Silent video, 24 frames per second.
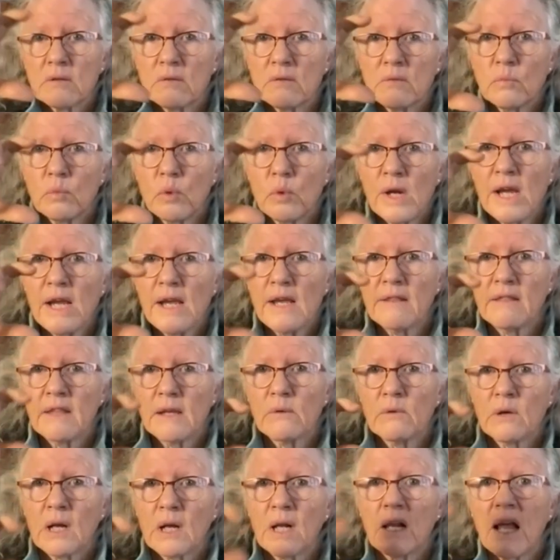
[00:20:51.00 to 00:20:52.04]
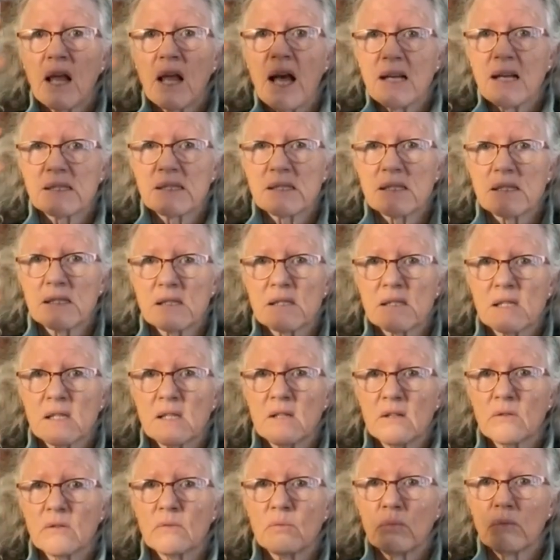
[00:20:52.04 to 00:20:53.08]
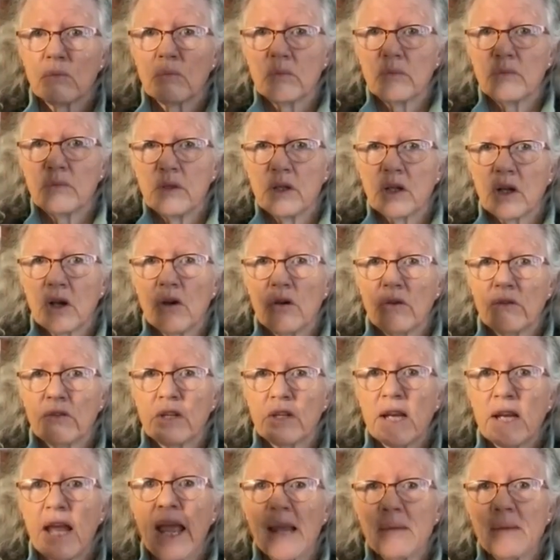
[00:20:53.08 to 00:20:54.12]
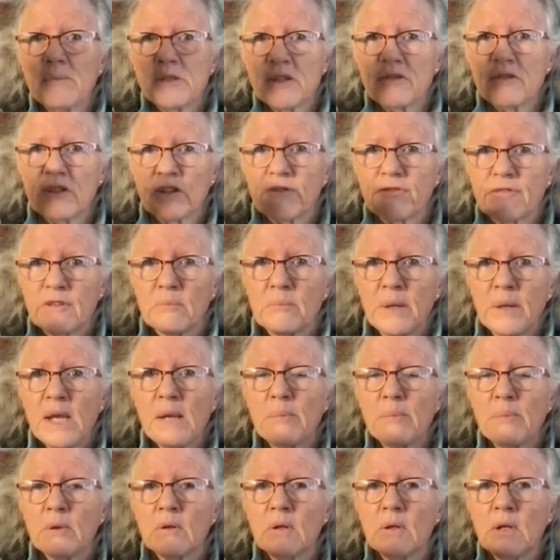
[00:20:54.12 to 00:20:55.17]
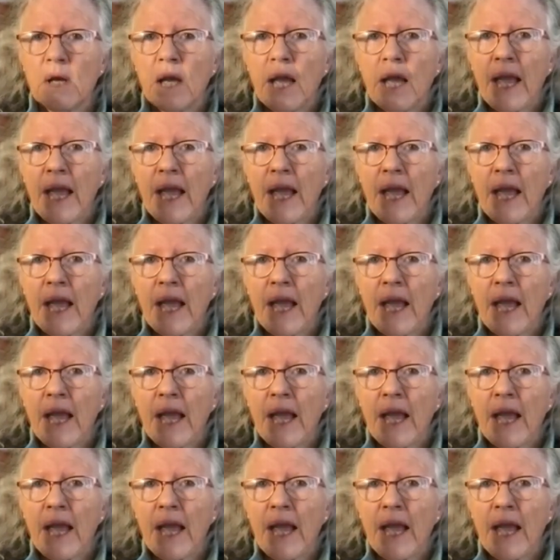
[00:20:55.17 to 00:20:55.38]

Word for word: where there were classes and, you know, the names of different people.